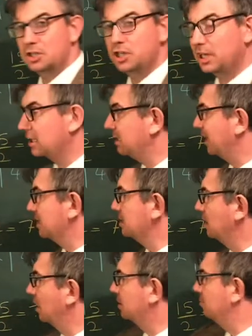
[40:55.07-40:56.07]
to check that that is
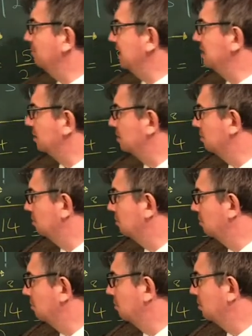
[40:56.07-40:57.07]
not the median.
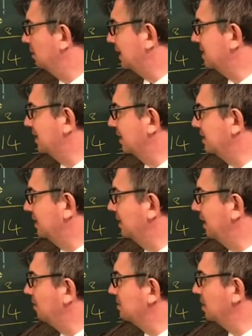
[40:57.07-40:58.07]
That 16
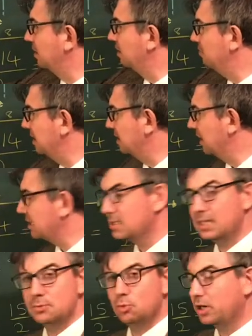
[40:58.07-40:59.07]
there is not the median.
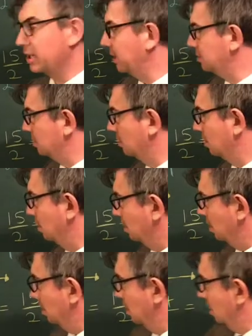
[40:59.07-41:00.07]
Let's work it out.
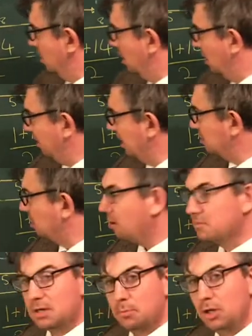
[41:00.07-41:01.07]
How many
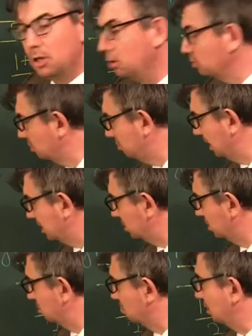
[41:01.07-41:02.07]
terms are below the median?
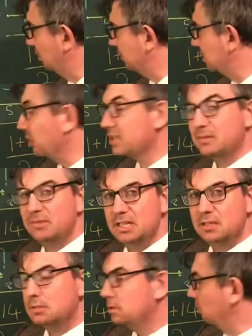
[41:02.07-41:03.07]
If this was the
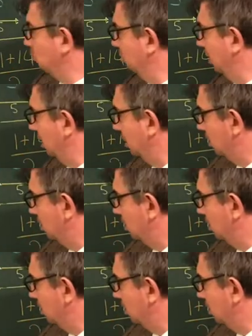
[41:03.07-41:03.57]
median, there would be